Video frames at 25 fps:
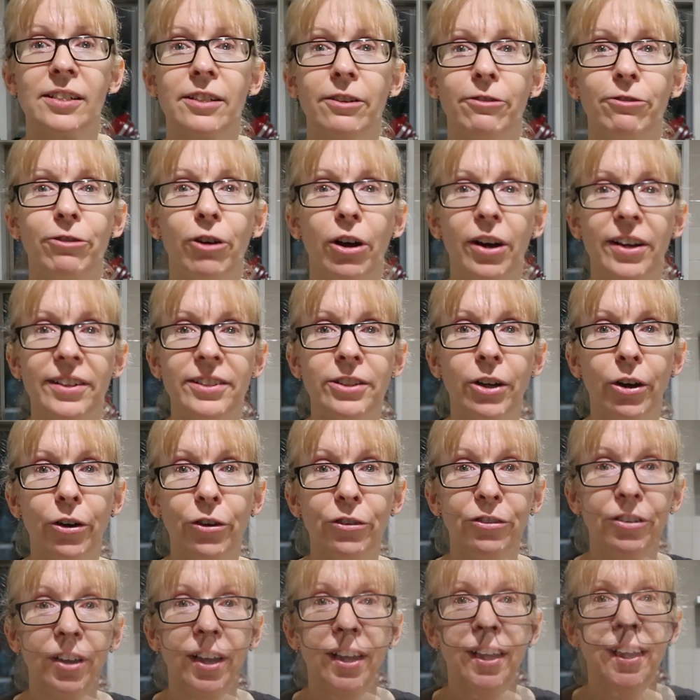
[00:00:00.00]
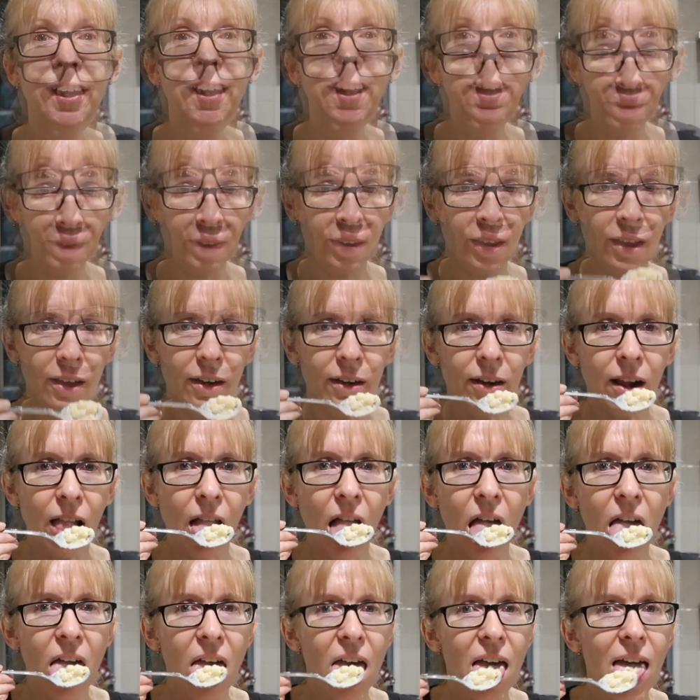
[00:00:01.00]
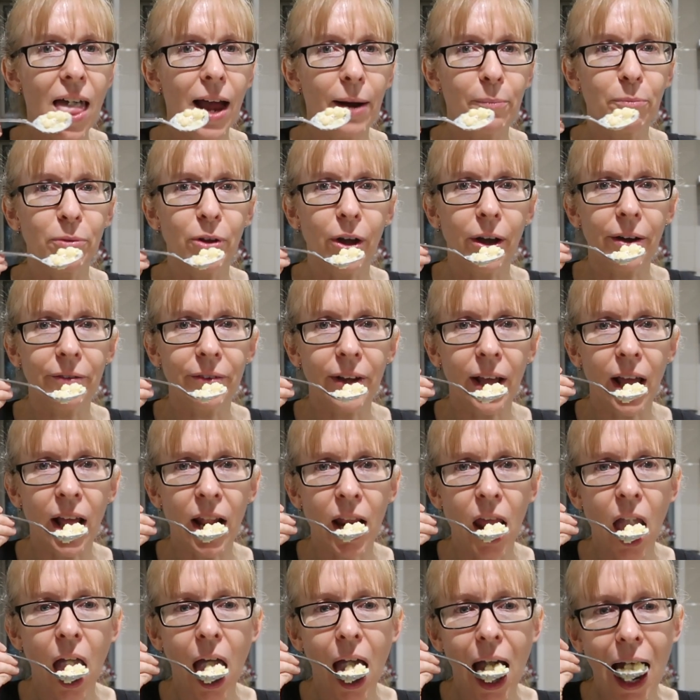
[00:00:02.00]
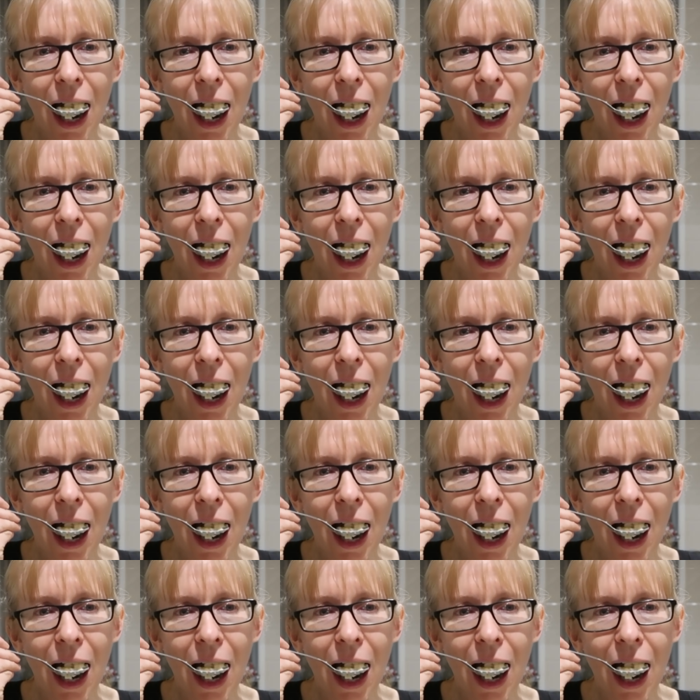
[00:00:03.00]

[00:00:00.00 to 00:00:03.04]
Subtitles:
to fight over. I'm diving in.